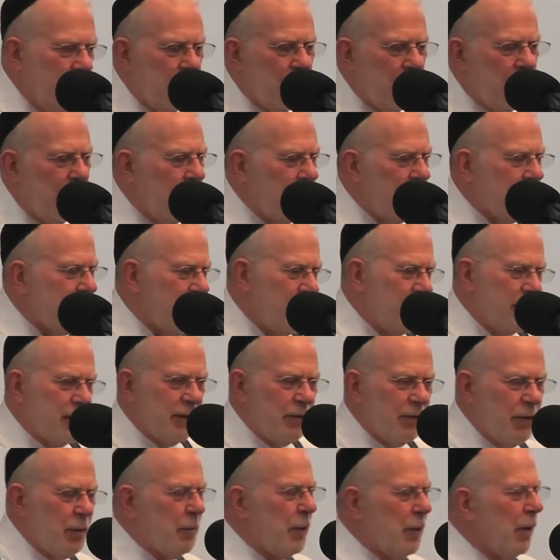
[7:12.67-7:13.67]
the United States
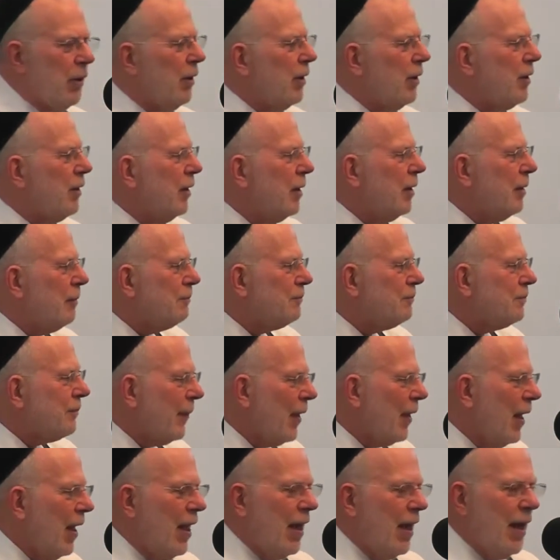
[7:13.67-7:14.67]
of America
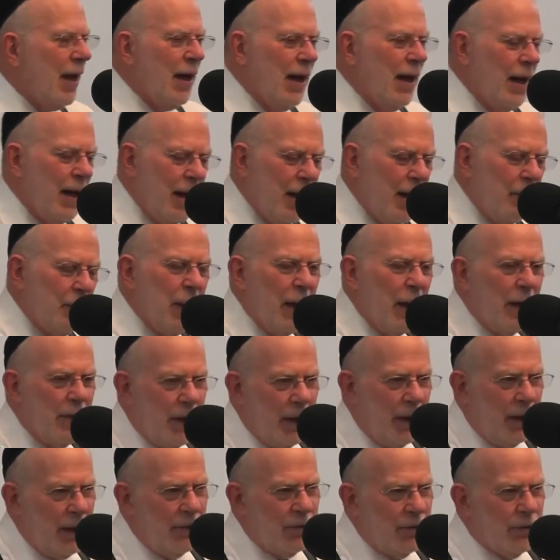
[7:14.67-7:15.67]
um, on
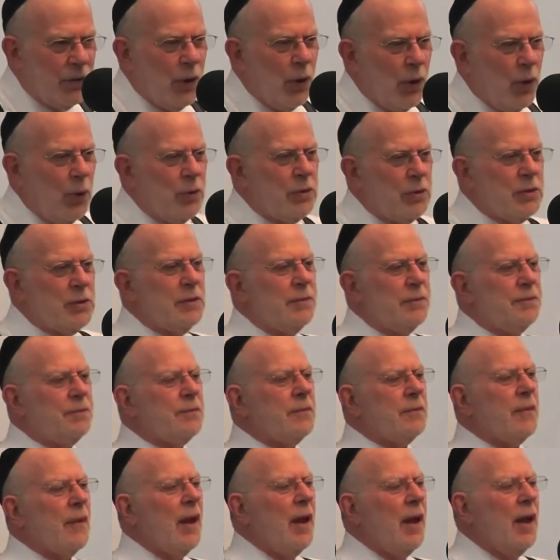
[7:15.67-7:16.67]
the East Coast.
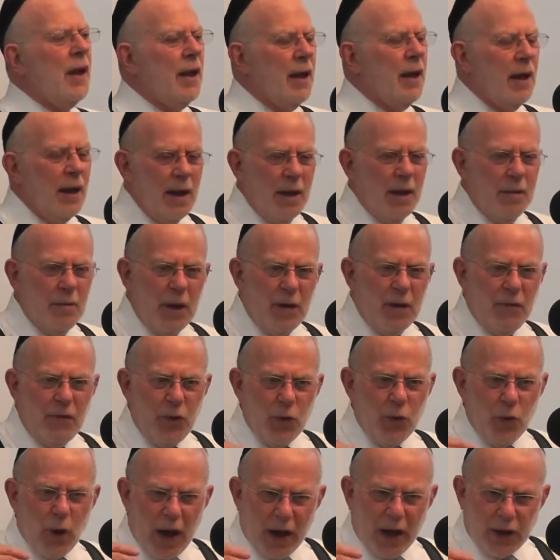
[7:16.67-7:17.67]
Uh, if
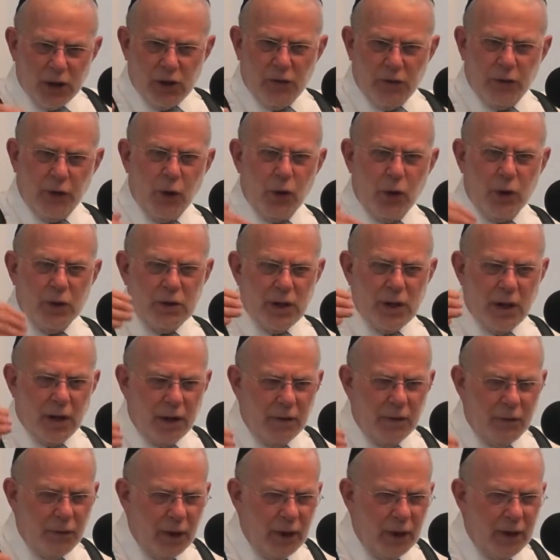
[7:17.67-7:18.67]
you actually go to
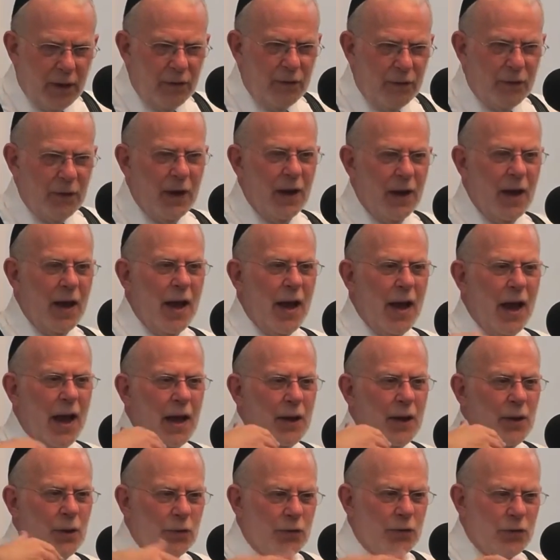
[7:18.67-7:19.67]
Tel Aviv
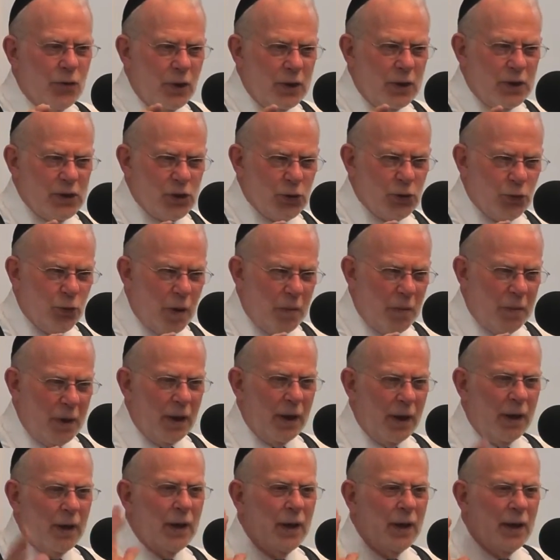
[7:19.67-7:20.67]
and you start
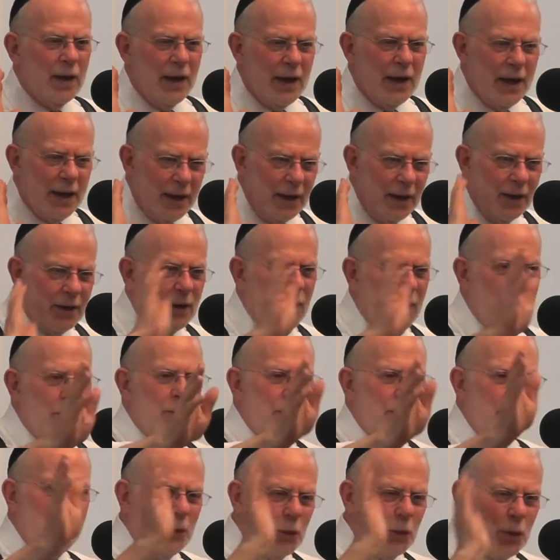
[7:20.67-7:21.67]
swimming, you
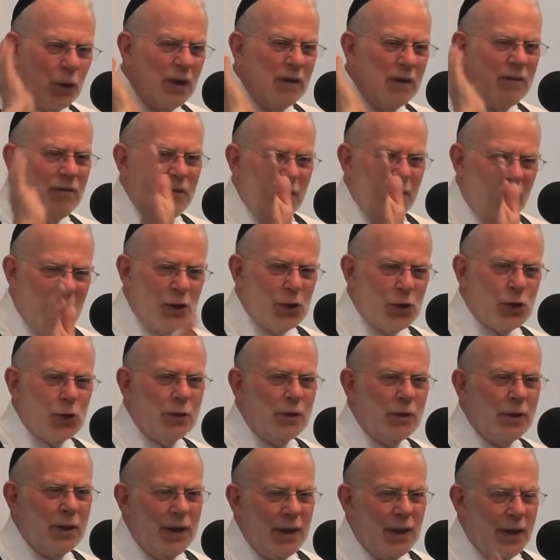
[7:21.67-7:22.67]
know, you will
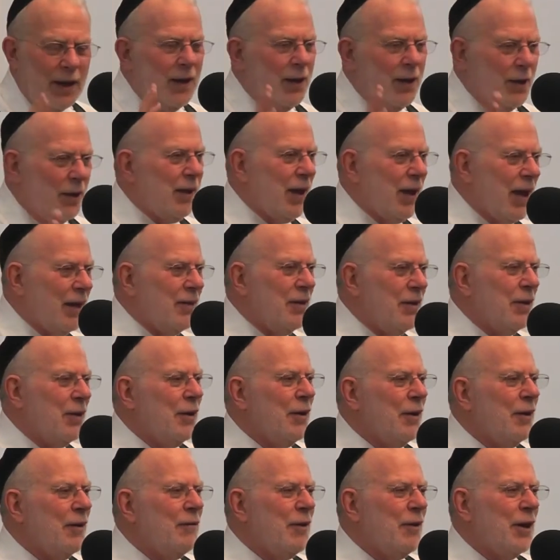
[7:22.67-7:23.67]
eventually, you'll get
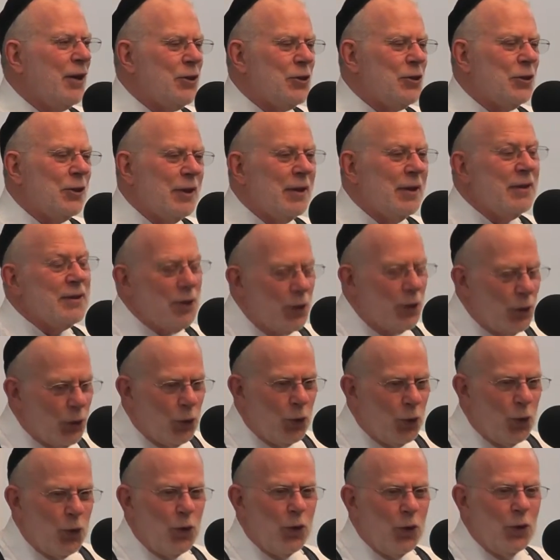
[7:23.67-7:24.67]
there eventually. It's a
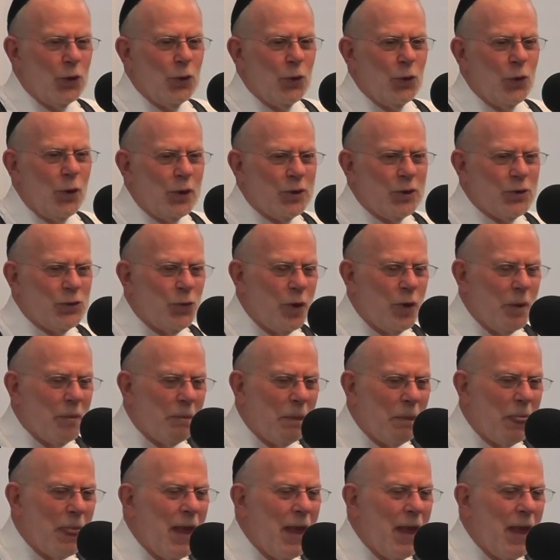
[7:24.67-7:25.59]
long, long swim.